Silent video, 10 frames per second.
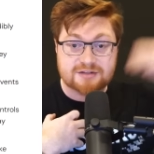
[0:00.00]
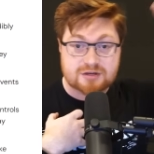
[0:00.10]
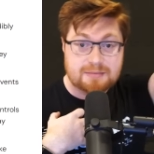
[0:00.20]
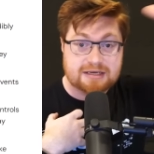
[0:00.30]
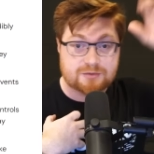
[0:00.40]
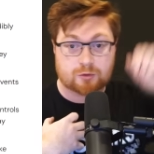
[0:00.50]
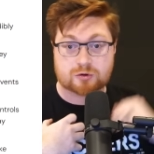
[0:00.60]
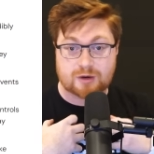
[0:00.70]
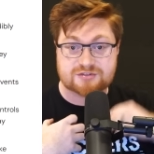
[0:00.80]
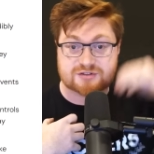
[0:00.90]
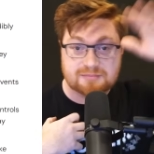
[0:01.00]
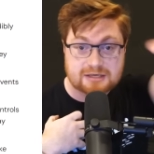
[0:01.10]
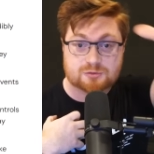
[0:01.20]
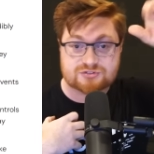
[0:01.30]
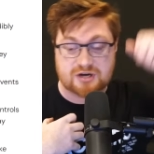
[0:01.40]
ends up making the request to
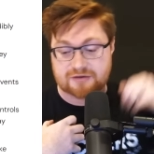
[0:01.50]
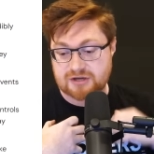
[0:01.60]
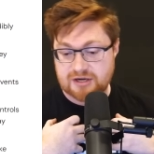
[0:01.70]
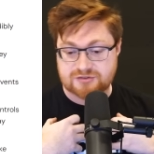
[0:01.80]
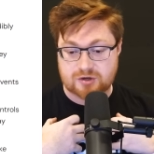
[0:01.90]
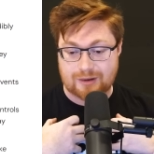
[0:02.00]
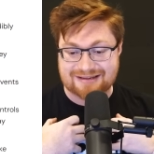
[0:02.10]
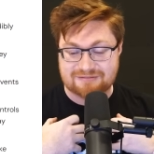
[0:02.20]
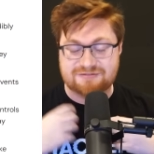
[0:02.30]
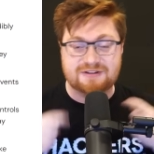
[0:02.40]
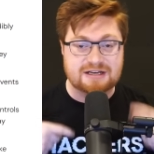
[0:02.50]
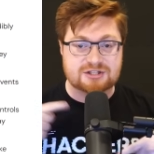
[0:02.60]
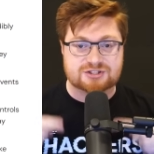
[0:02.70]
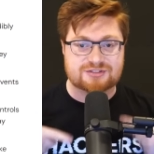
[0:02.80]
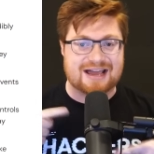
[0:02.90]
Microsoft to go ahead and
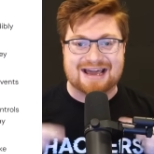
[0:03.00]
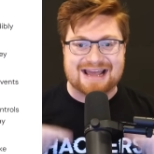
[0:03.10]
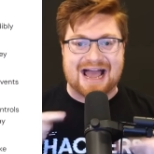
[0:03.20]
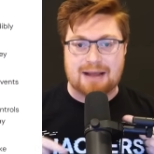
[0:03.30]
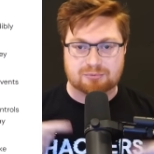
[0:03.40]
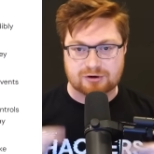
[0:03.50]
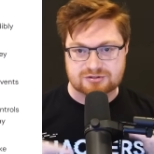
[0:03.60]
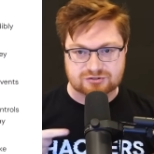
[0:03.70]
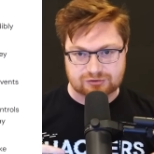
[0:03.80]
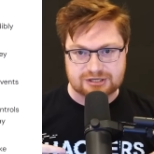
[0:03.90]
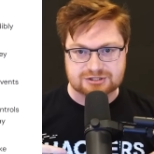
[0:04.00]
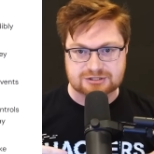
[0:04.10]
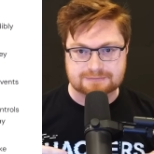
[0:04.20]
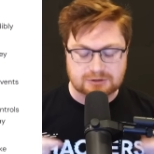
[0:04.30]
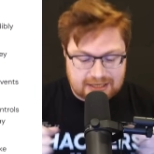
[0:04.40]
finish that app
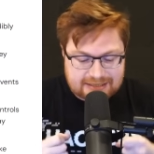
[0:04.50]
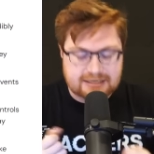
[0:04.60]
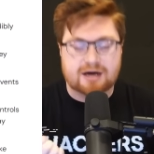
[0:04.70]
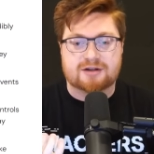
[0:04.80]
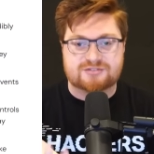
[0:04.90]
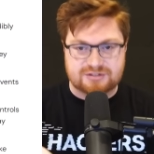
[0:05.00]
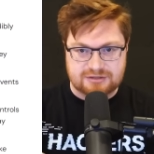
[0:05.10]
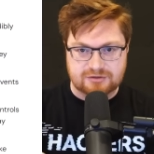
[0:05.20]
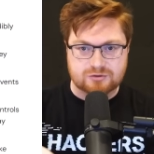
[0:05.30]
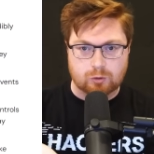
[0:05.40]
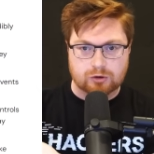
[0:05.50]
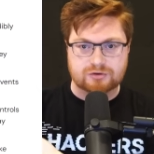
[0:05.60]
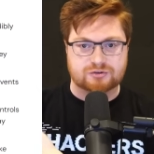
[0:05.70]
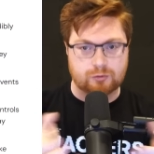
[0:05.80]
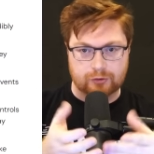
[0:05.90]
registration, letting us in the
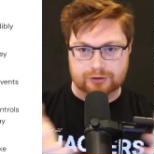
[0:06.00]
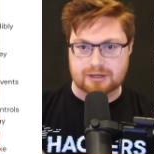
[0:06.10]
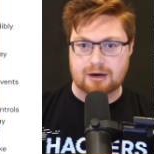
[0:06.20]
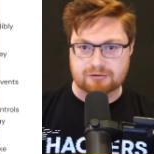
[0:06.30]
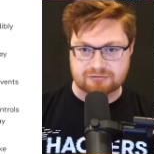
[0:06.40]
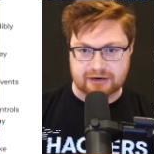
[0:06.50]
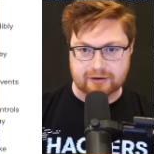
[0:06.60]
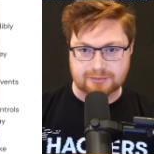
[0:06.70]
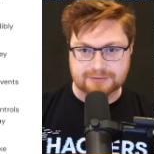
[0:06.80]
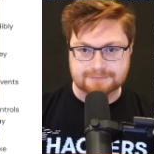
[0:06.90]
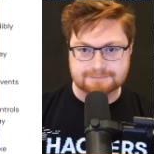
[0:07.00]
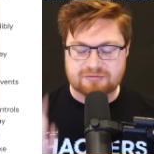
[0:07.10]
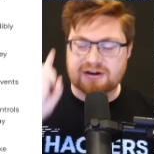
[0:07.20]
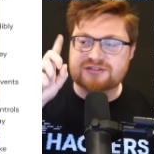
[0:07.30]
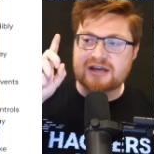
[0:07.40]
door to their cloud environment. But
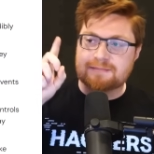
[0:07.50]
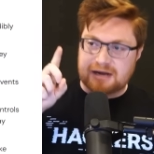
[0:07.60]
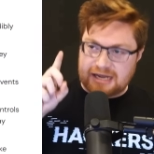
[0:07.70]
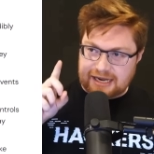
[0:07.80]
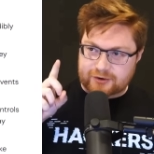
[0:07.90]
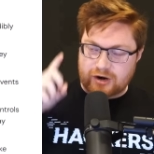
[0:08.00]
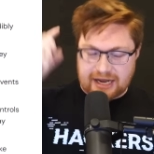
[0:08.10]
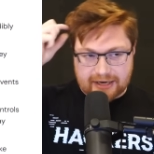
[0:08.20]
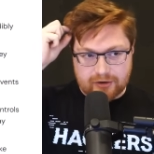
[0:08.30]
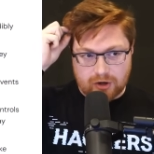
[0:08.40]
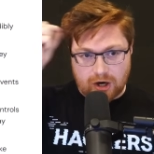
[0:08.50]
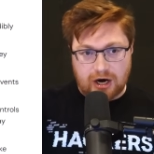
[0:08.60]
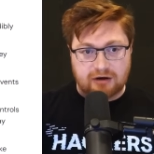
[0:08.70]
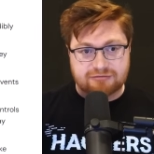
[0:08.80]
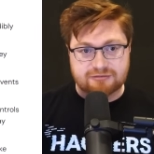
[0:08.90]
if I take my hacker hat
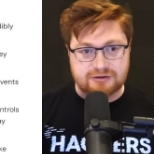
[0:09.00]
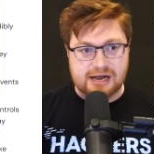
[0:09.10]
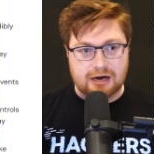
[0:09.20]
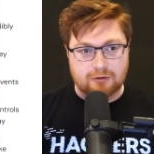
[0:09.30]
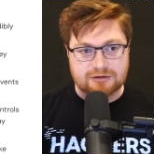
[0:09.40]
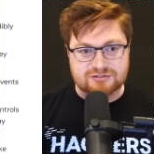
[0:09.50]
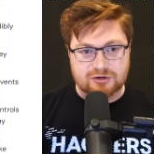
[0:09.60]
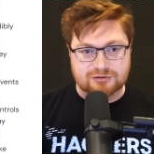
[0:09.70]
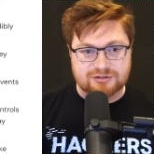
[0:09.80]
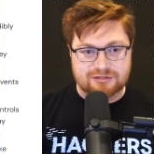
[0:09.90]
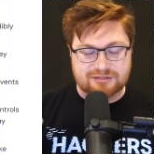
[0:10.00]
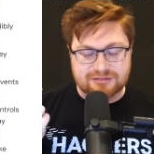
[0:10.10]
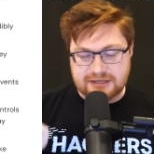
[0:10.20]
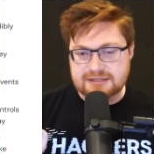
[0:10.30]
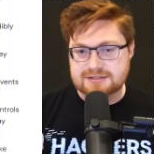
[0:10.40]
off now and start to
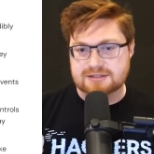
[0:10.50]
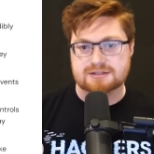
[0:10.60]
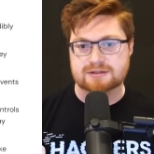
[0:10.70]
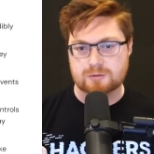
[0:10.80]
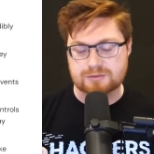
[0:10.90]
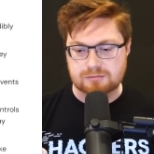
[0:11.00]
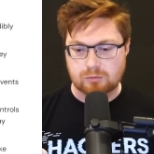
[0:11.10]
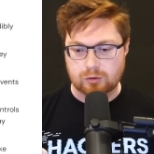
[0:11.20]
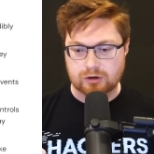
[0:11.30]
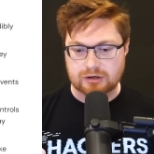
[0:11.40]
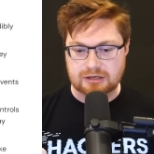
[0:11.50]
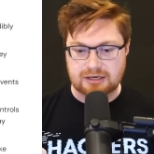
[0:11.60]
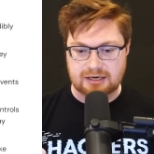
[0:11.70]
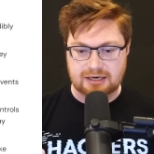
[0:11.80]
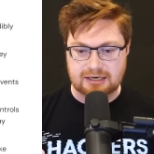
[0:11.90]
think a little bit more,
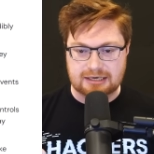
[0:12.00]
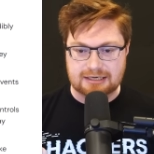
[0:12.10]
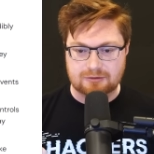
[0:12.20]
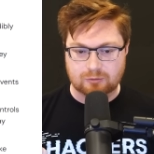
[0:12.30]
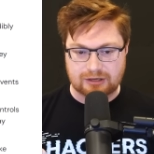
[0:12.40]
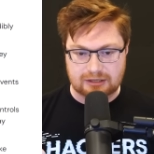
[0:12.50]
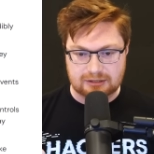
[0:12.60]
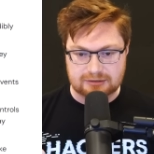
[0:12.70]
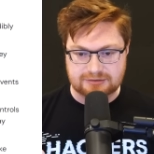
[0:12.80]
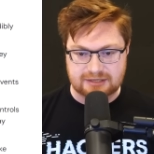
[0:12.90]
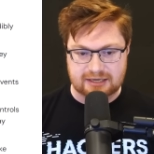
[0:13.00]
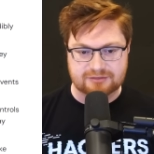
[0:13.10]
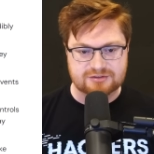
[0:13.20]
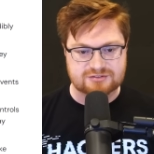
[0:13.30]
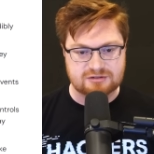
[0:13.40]
uh, well, yeah,
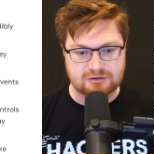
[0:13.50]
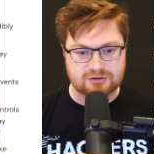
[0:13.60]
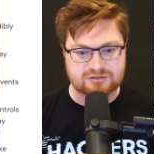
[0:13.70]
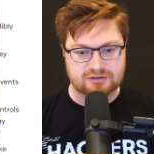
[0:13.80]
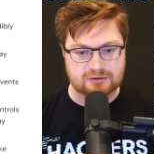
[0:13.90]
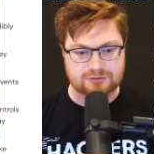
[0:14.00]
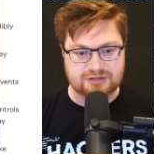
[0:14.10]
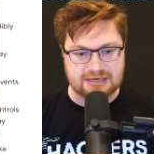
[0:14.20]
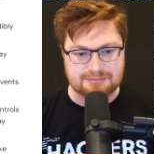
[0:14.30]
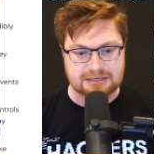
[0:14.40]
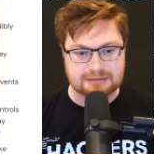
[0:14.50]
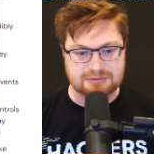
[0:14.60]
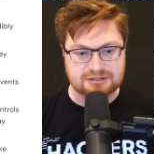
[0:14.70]
this looks a little damning